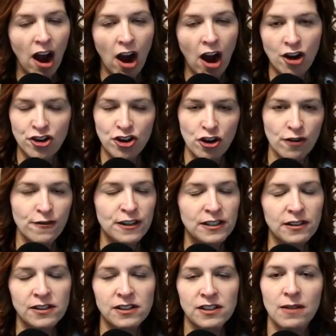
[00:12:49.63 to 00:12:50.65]
our nervous
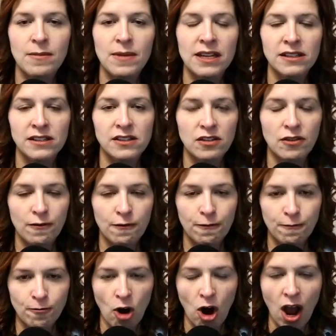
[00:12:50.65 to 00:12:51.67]
system is
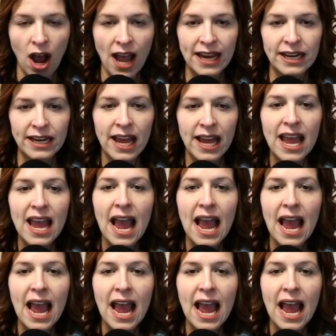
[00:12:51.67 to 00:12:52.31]
fried.